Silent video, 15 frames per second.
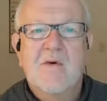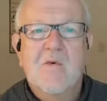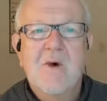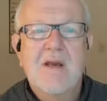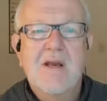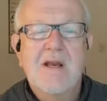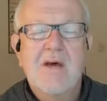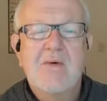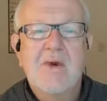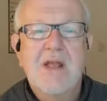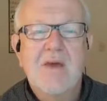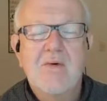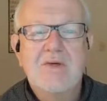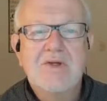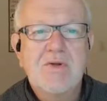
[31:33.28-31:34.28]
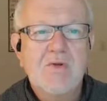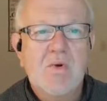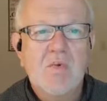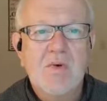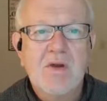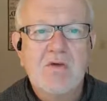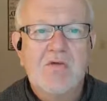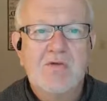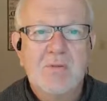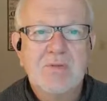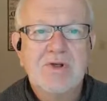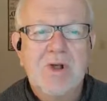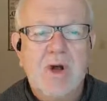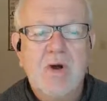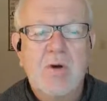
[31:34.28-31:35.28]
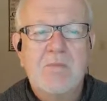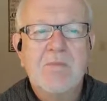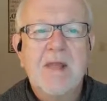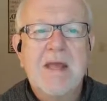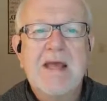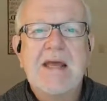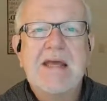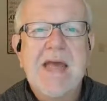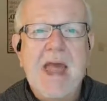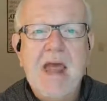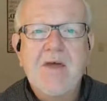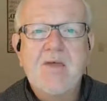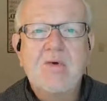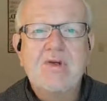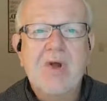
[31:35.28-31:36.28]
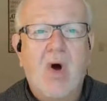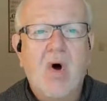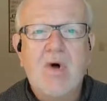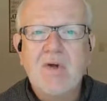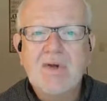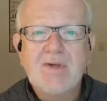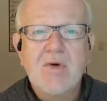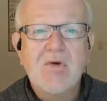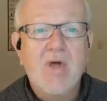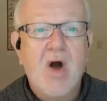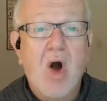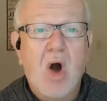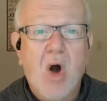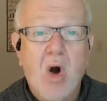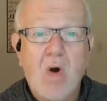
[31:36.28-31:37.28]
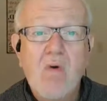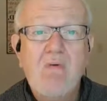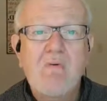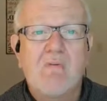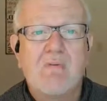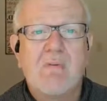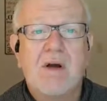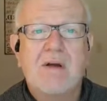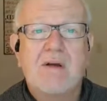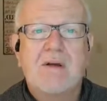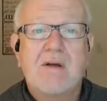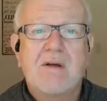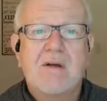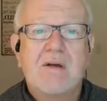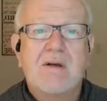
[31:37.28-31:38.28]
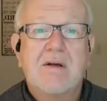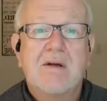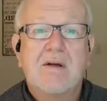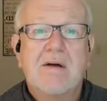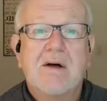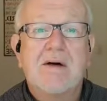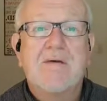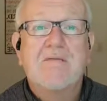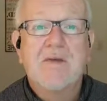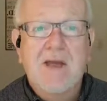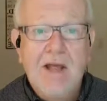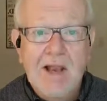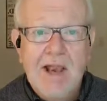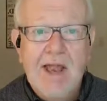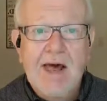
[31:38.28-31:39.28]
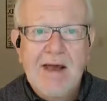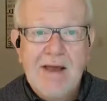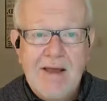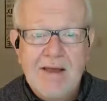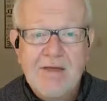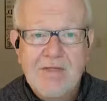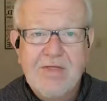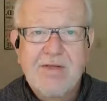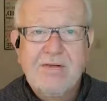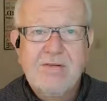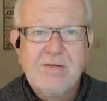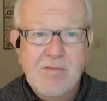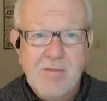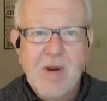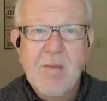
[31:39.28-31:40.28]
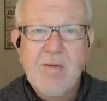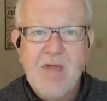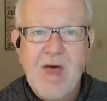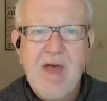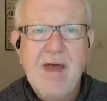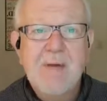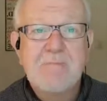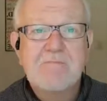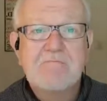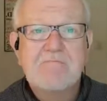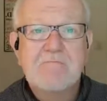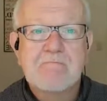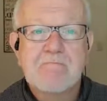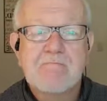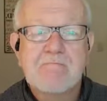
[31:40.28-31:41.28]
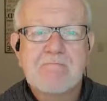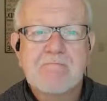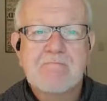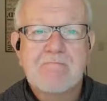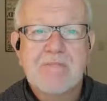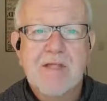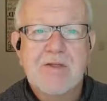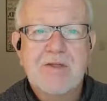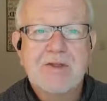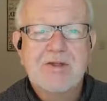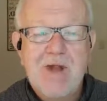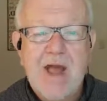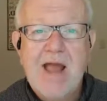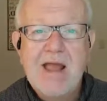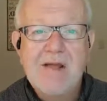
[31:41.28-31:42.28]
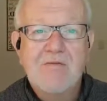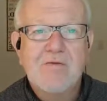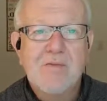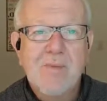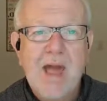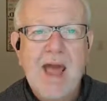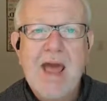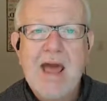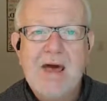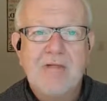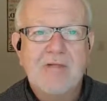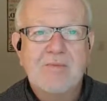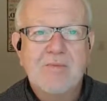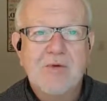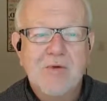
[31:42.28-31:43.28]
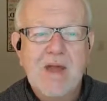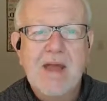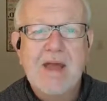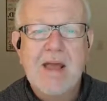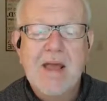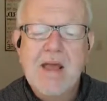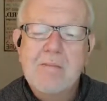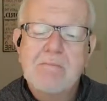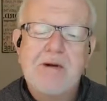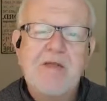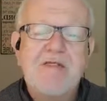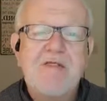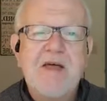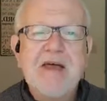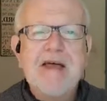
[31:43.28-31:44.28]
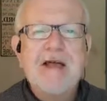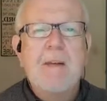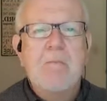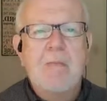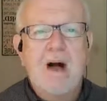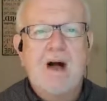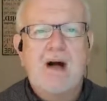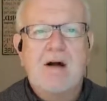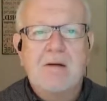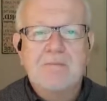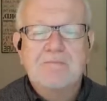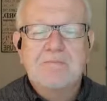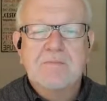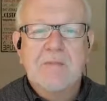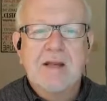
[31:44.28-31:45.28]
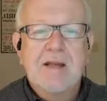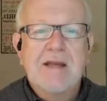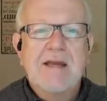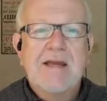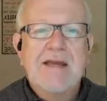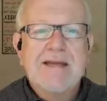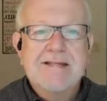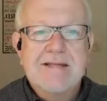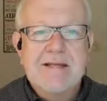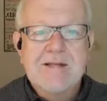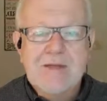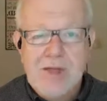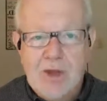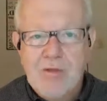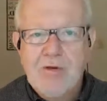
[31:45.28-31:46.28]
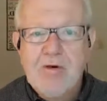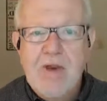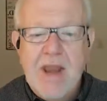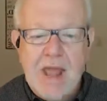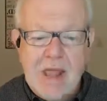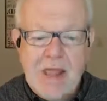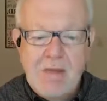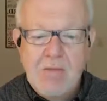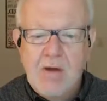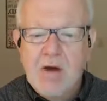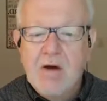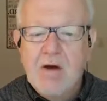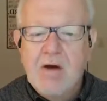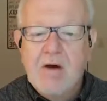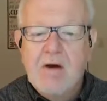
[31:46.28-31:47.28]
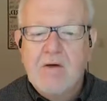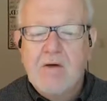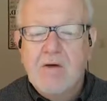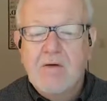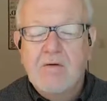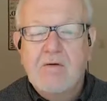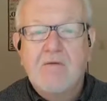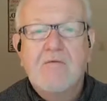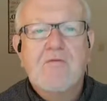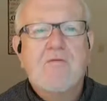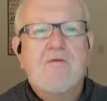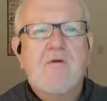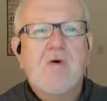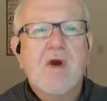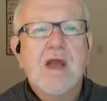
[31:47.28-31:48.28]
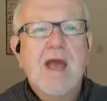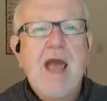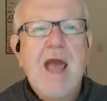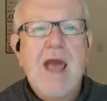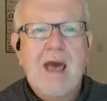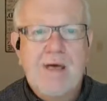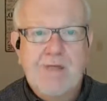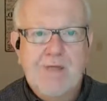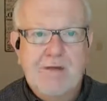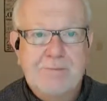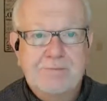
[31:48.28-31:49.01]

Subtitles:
when he was on the run from Saul. Gath was also the home of Goliath. Remember that? The giant from Gath. Okay, Metheg-Amah is another name for Gath.